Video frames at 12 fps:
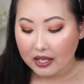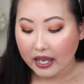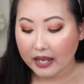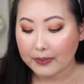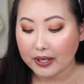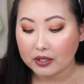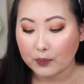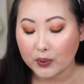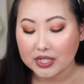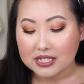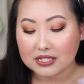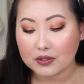But
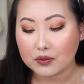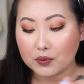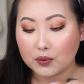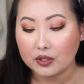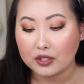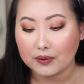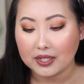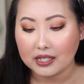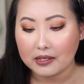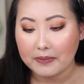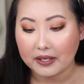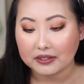what's so
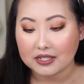unique about